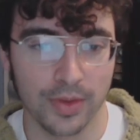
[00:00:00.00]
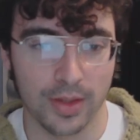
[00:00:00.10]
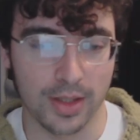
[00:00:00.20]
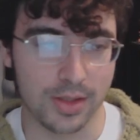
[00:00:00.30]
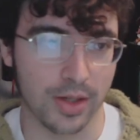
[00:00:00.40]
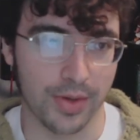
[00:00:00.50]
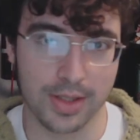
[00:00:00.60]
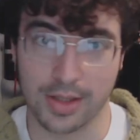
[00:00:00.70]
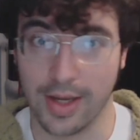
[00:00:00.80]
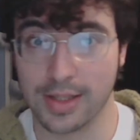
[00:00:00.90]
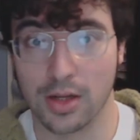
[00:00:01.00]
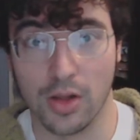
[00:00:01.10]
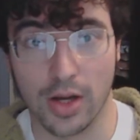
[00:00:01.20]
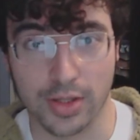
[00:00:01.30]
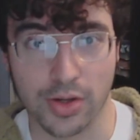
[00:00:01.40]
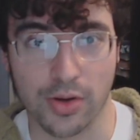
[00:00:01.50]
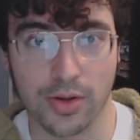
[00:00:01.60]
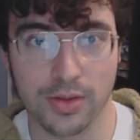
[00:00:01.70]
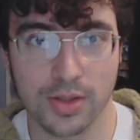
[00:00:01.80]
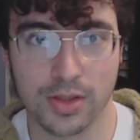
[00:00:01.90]
This series takes a lot of
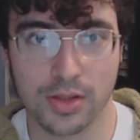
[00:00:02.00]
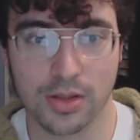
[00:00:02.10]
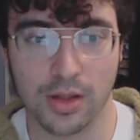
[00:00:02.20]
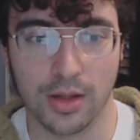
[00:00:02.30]
turns,